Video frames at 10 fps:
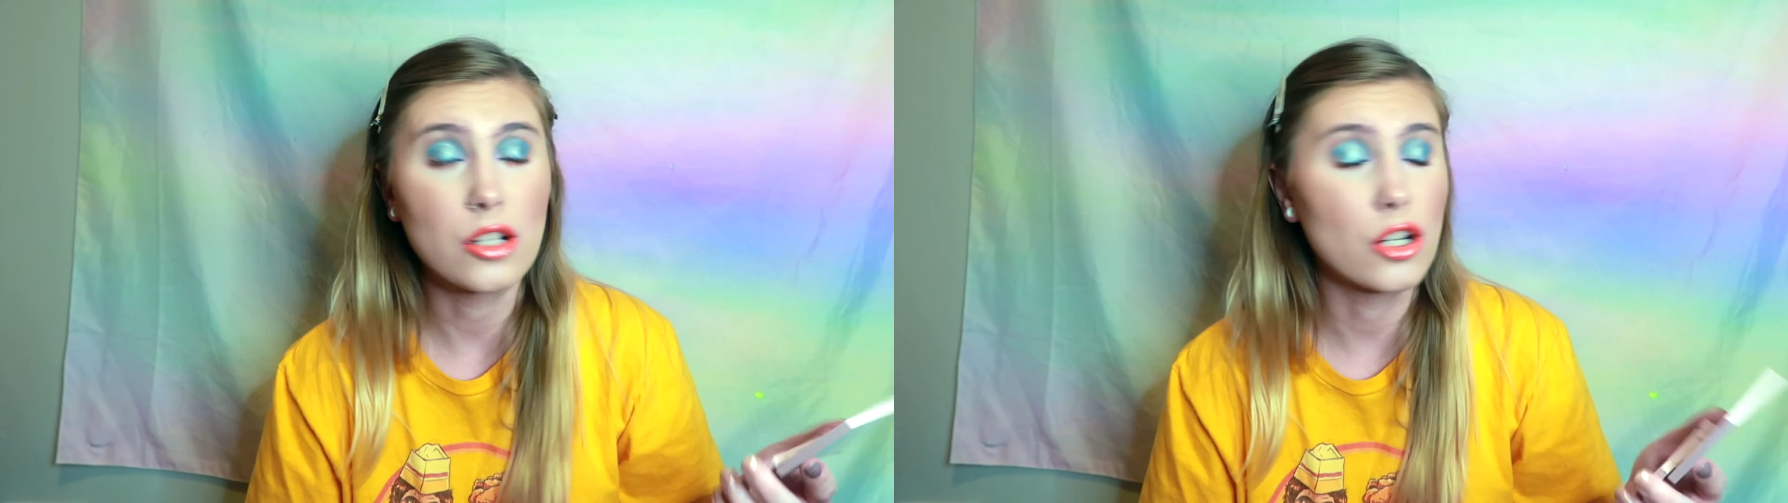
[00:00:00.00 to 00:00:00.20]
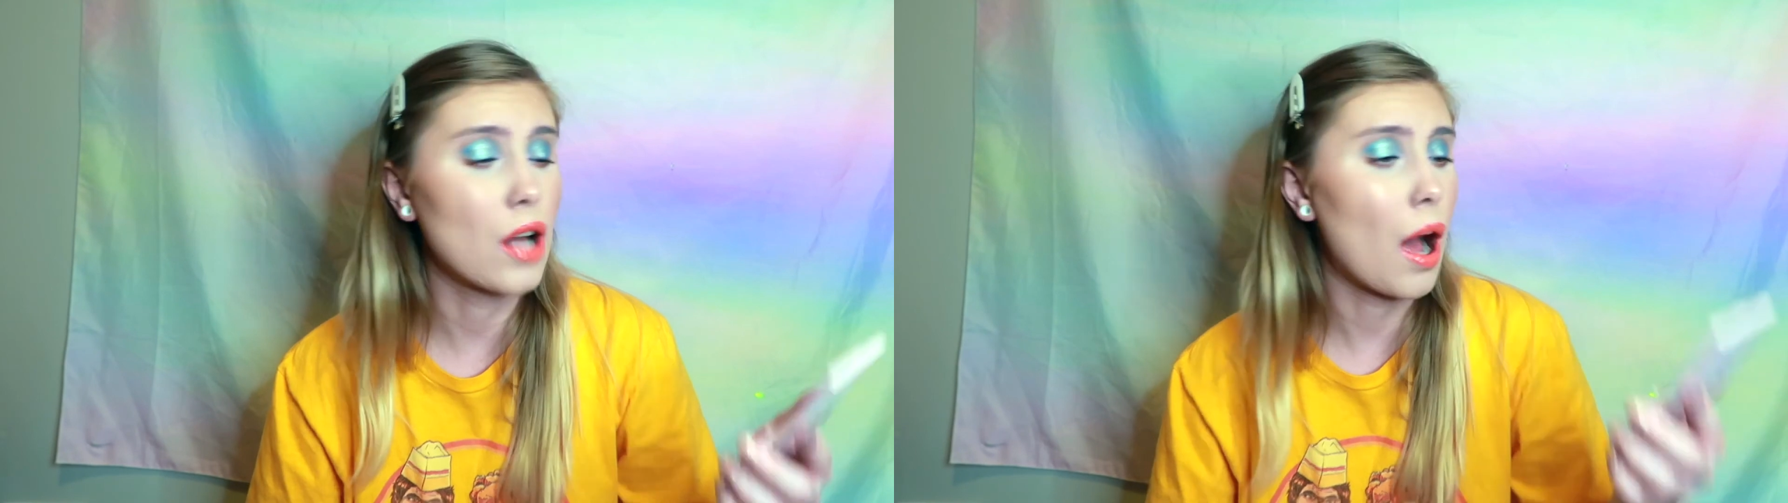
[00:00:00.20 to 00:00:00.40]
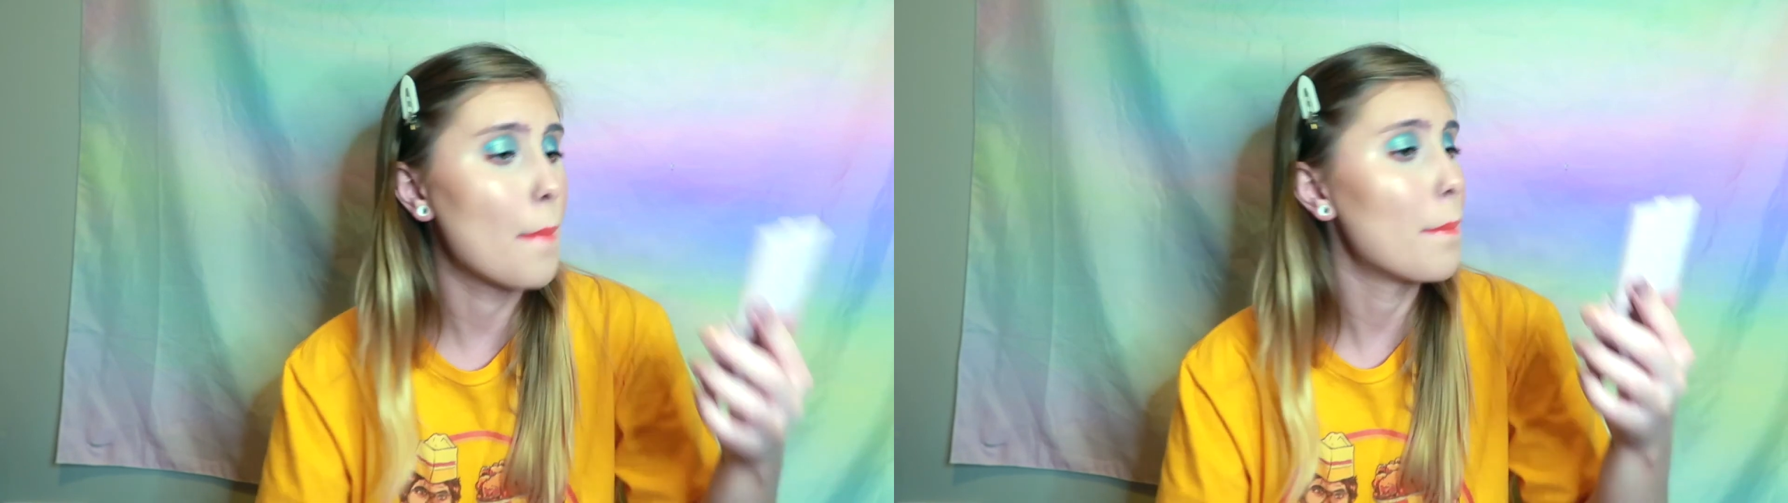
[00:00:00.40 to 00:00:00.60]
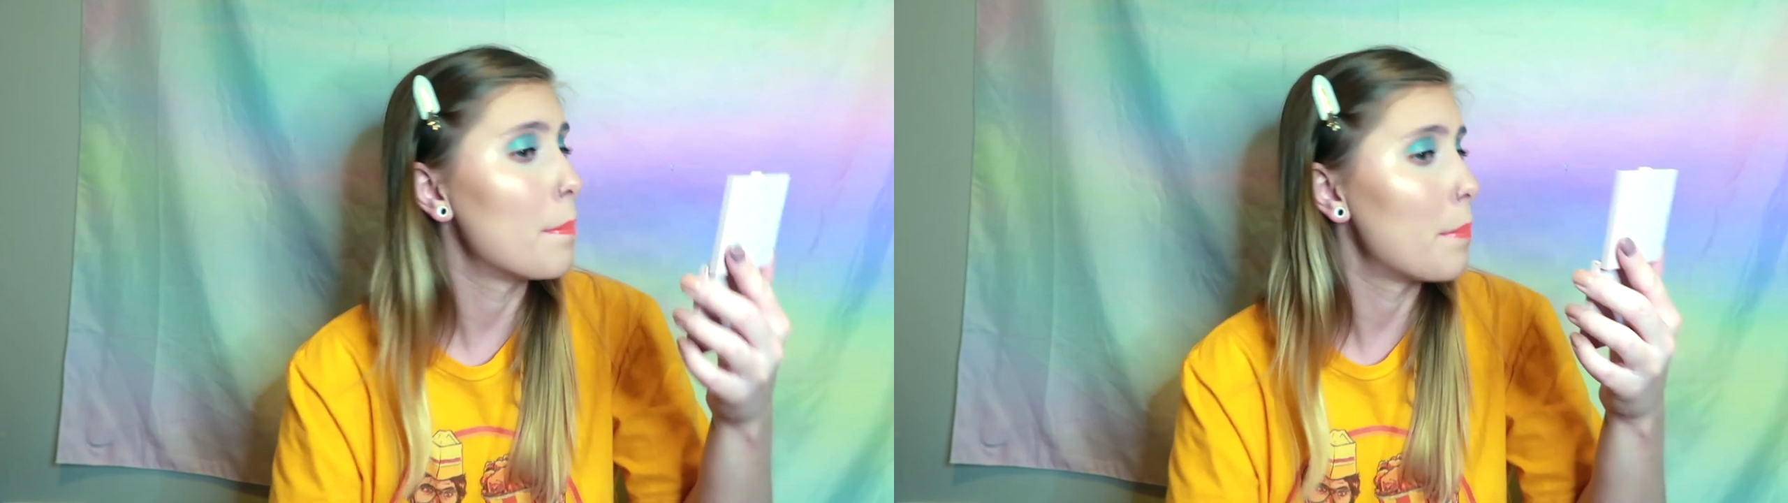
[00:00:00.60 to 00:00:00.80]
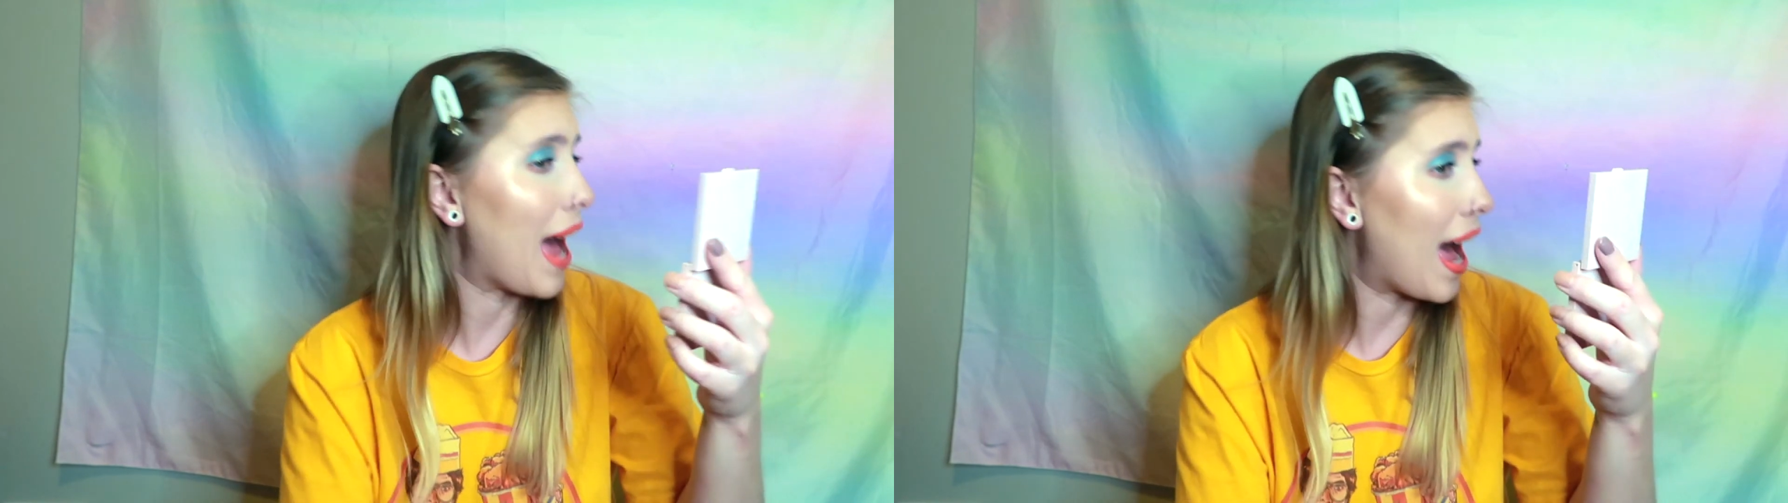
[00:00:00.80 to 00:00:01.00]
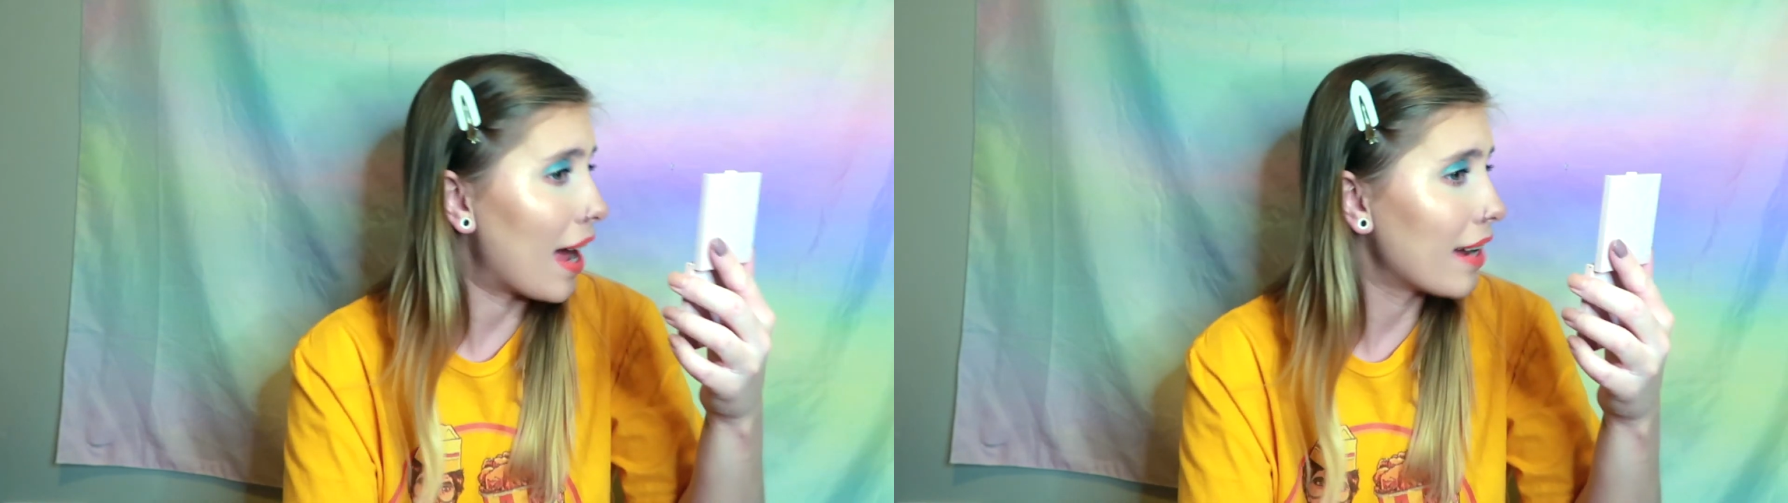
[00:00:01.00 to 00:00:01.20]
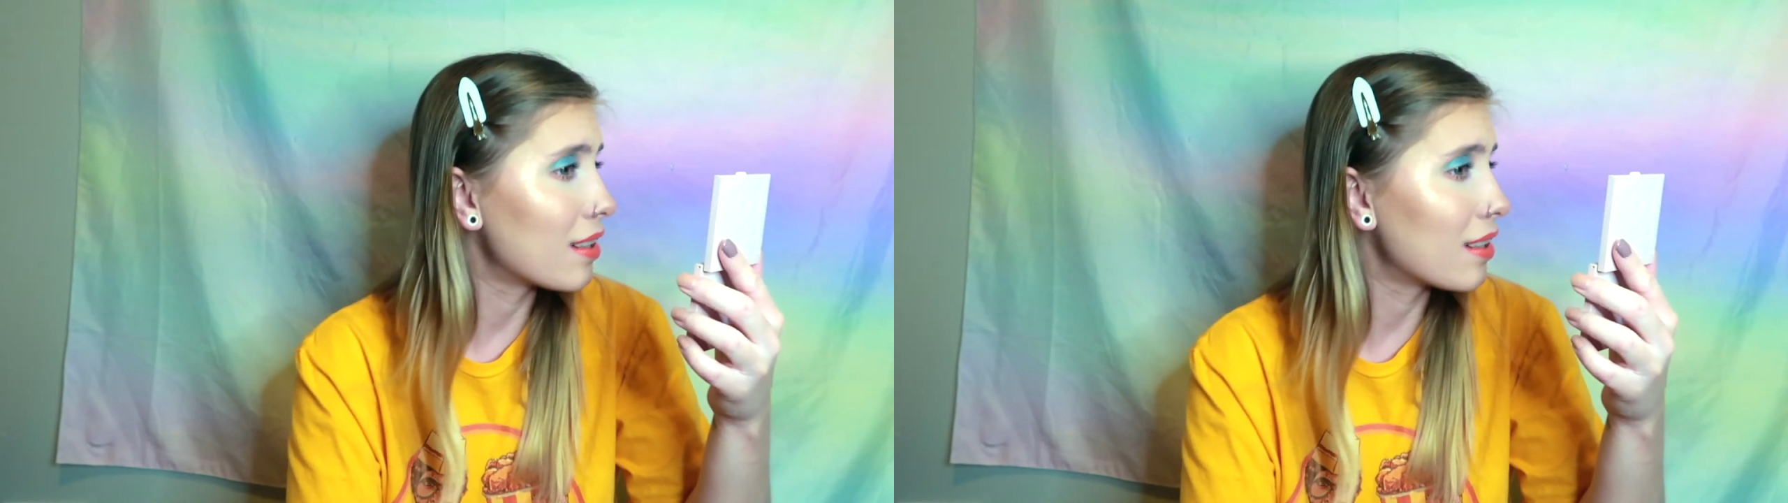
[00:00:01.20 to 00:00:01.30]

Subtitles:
are not bad.